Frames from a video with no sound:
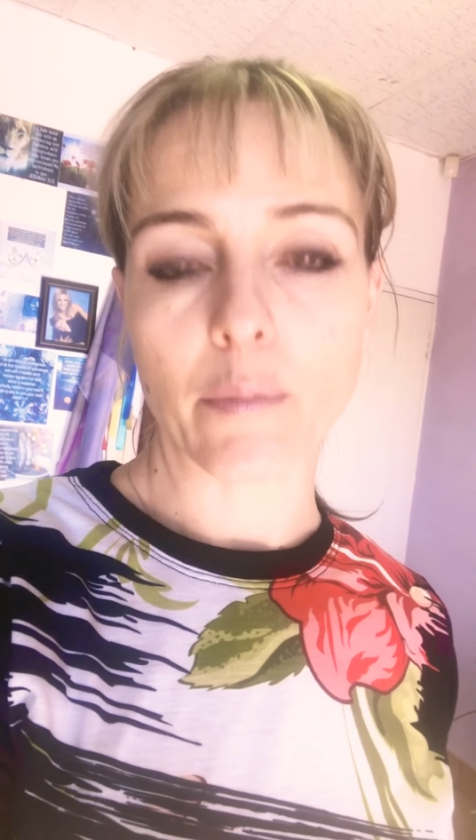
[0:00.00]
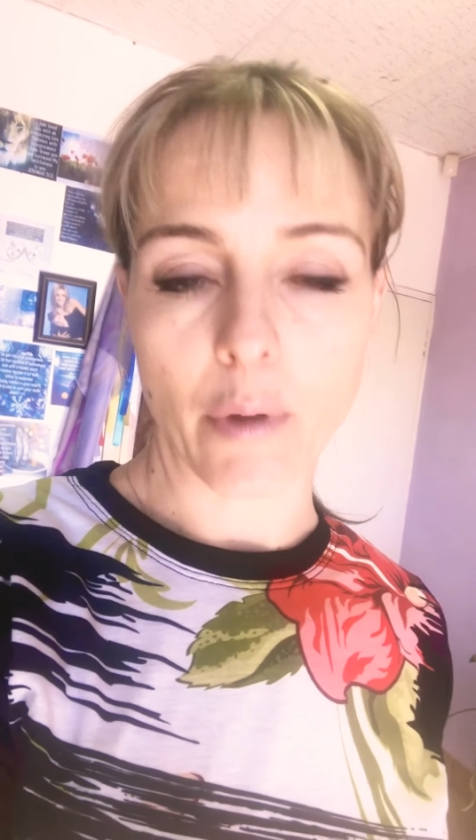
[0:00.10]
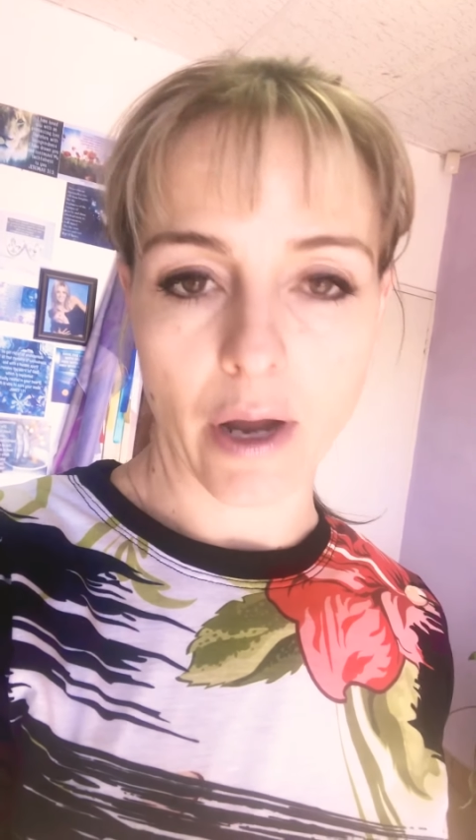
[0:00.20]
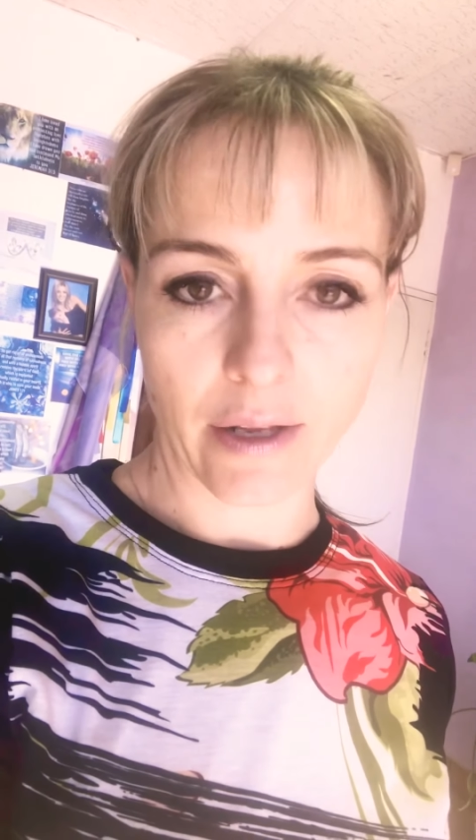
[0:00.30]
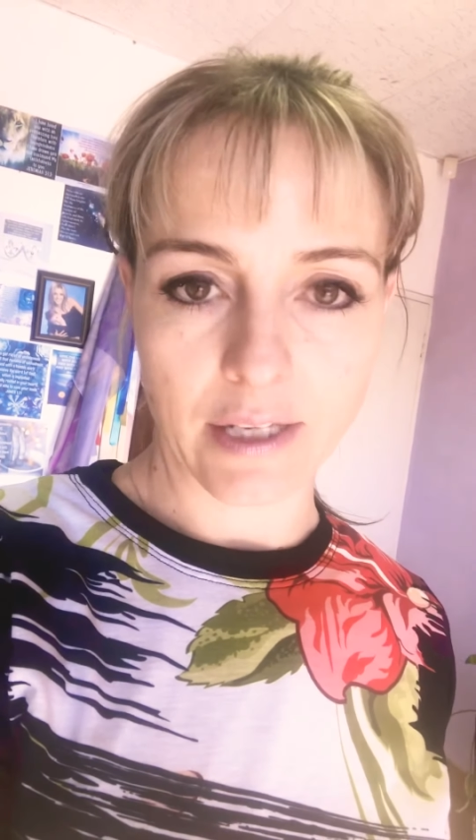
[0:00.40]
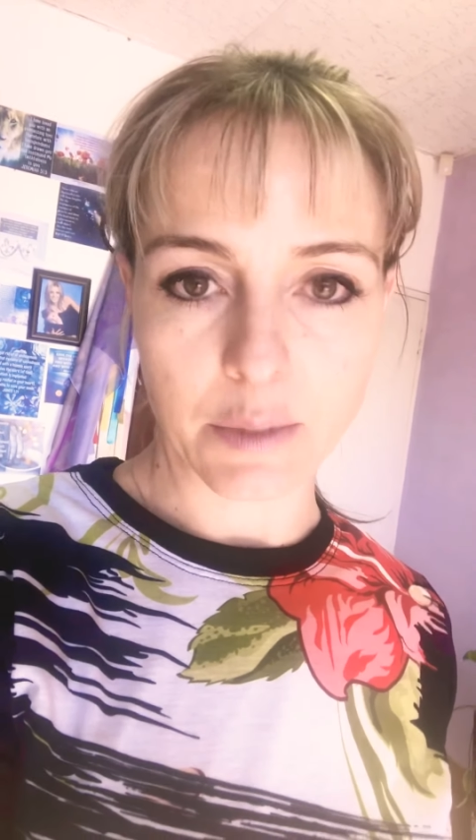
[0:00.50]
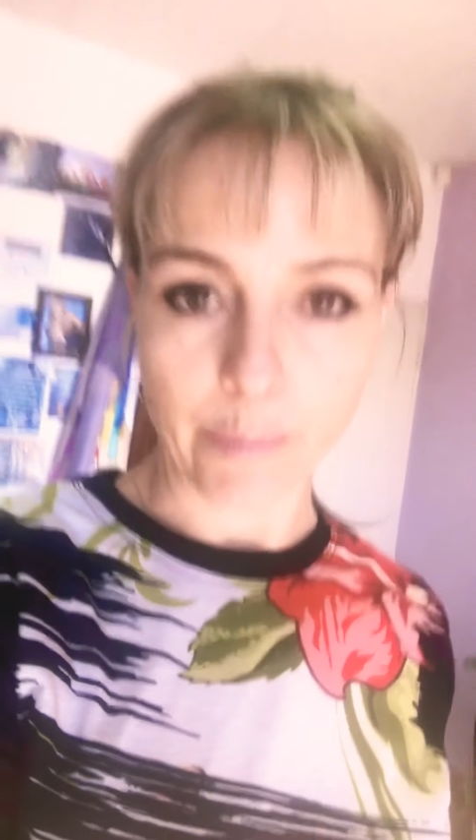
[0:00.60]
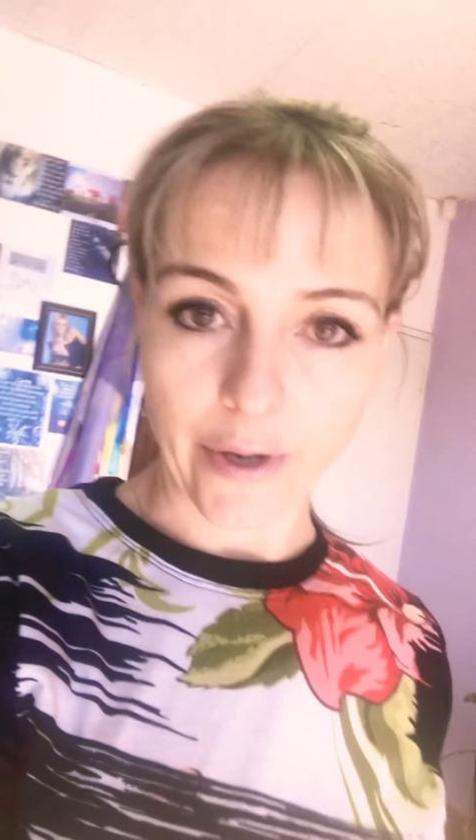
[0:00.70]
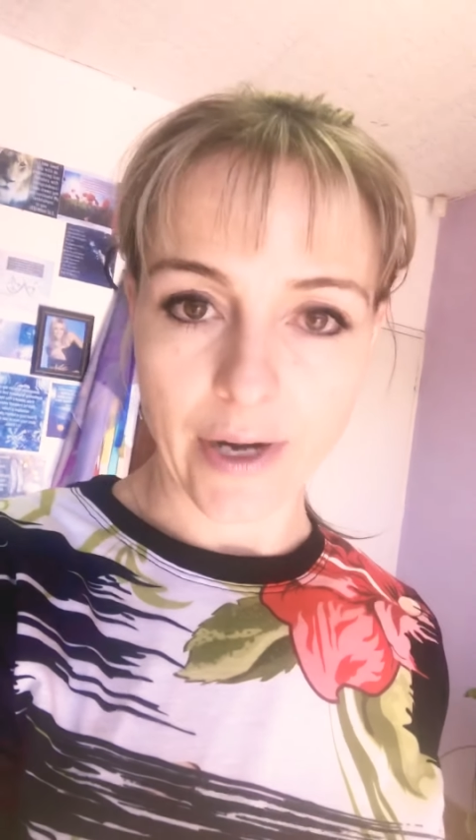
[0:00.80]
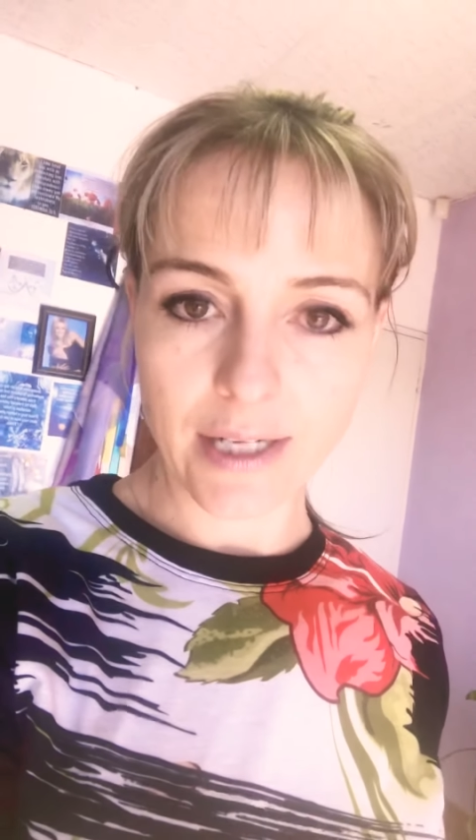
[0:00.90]
by the
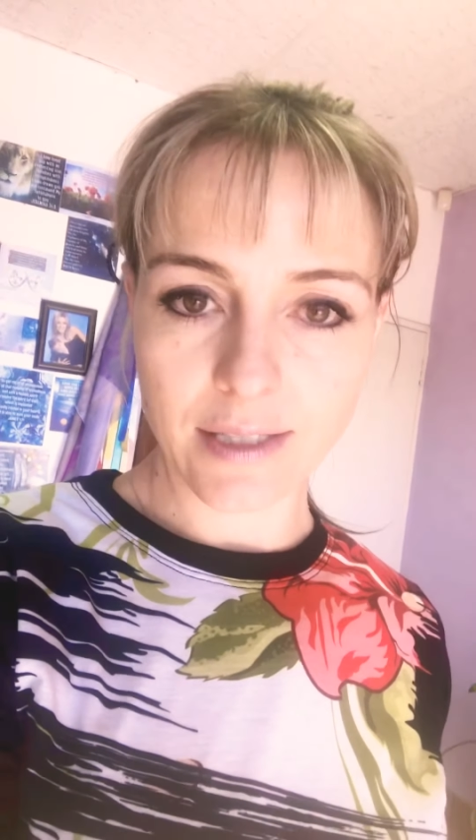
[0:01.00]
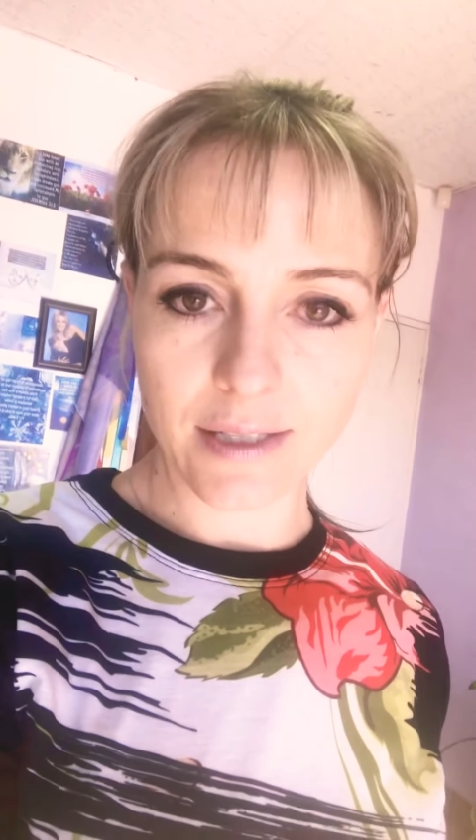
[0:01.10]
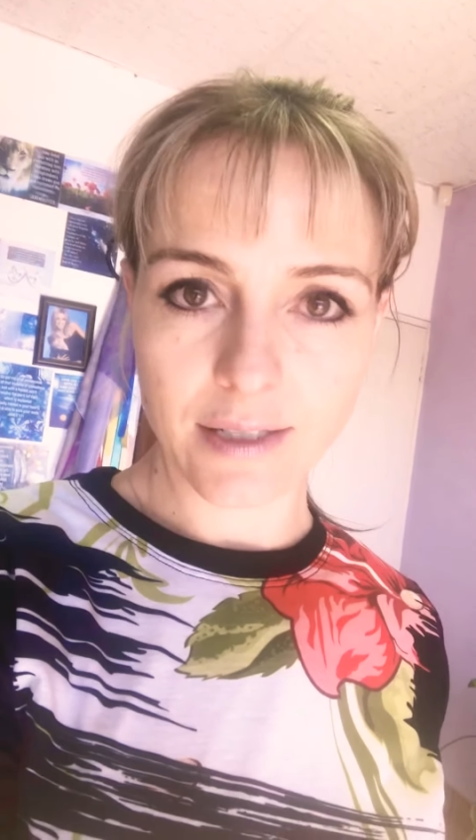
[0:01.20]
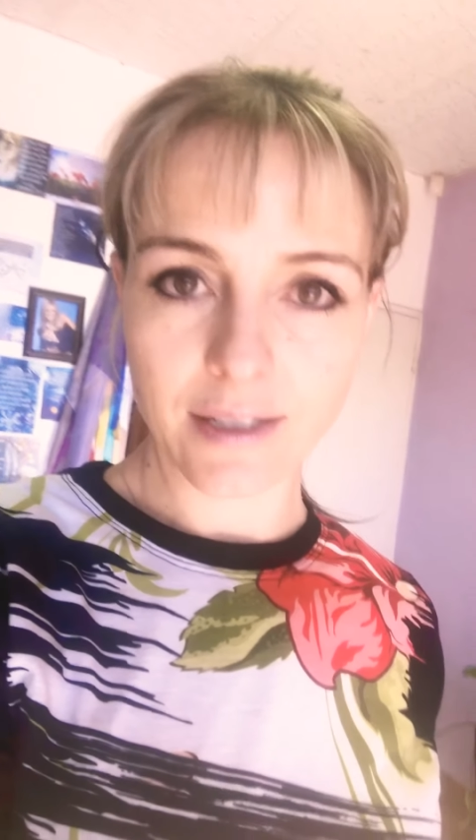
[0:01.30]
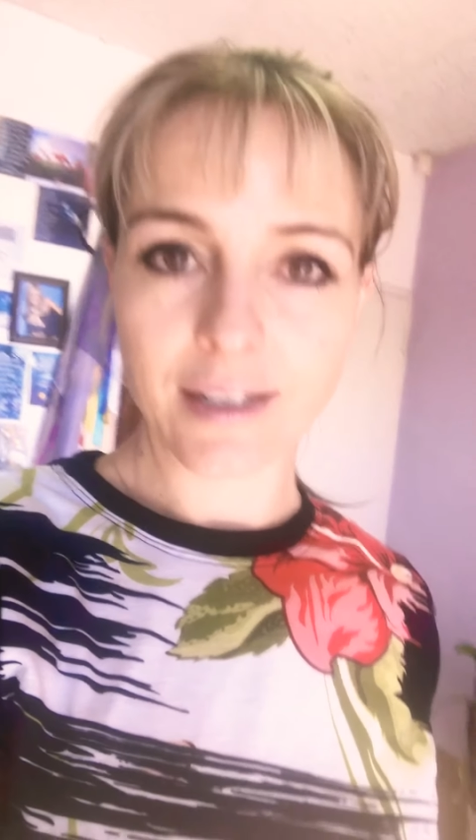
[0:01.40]
Spirit.